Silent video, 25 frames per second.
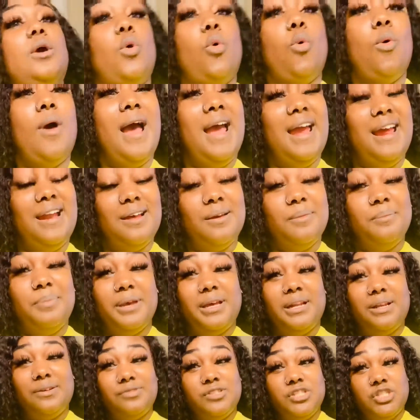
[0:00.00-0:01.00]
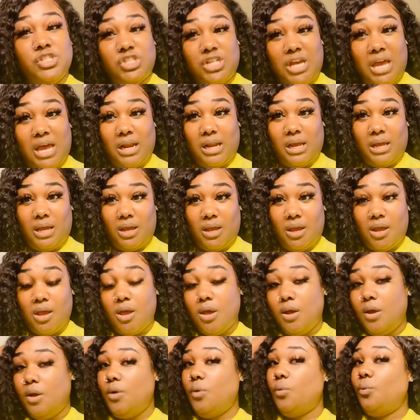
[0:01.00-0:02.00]
quite a bit of shedding,
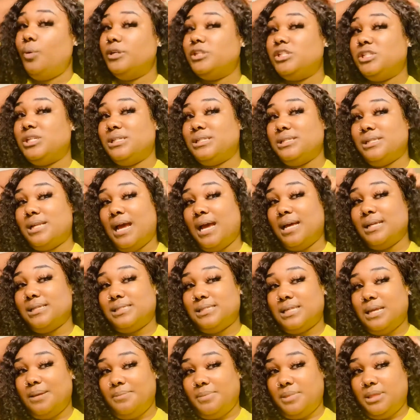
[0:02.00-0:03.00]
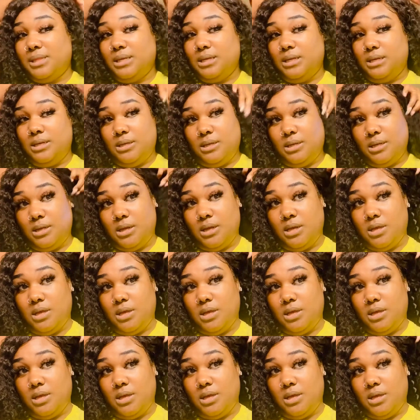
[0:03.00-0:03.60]
which is not something